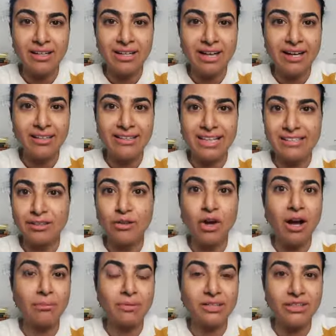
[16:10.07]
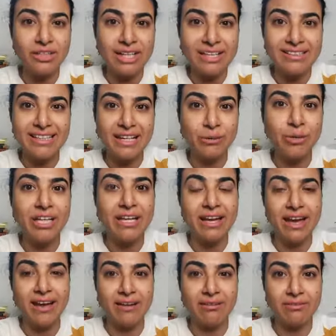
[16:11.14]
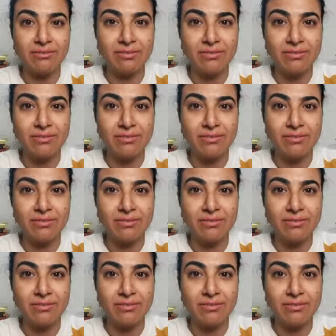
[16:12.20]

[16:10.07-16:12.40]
Yeah, that's a common thread that we have.